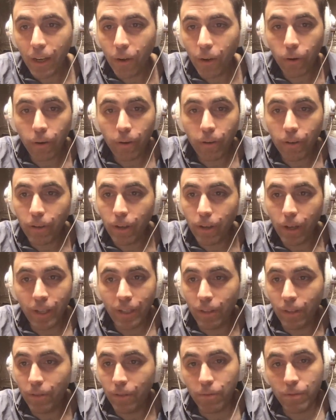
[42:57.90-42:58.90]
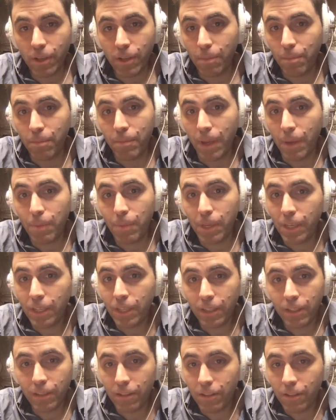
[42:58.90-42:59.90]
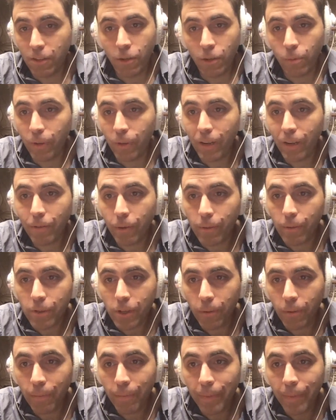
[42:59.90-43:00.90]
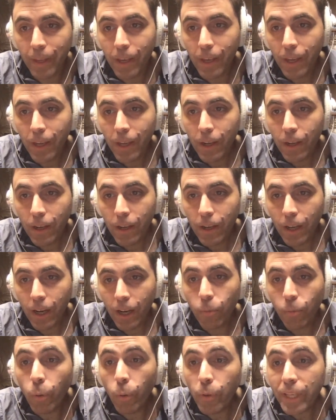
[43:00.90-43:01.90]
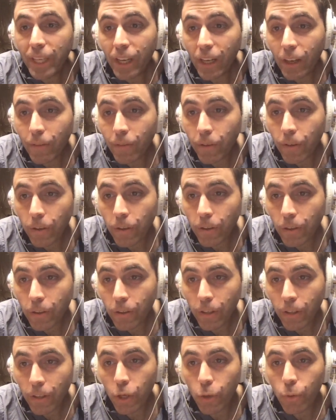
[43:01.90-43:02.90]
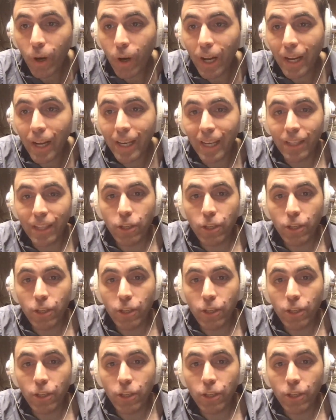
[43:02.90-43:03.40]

or and some maybe you know whatever. So, will we cover UI and